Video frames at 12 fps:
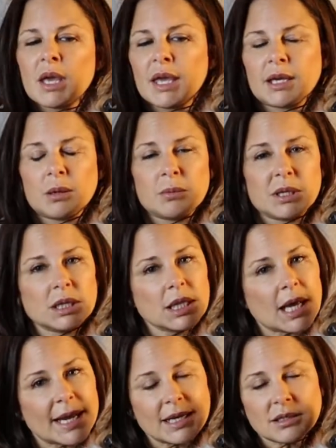It can be
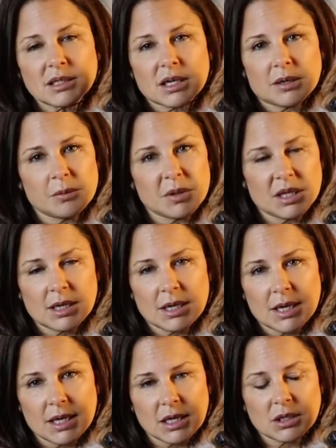light, it can be the
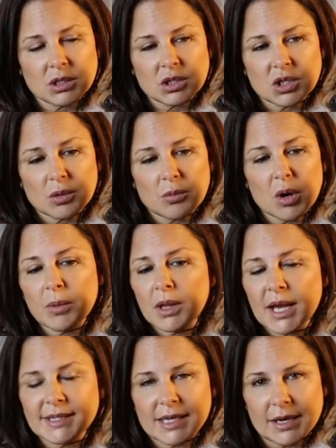need to
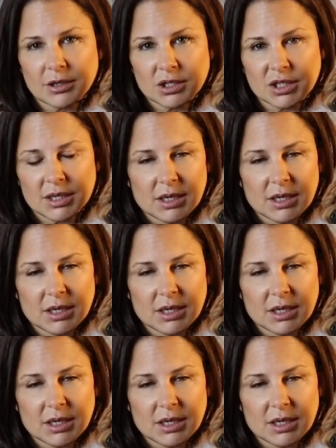mobilize energy,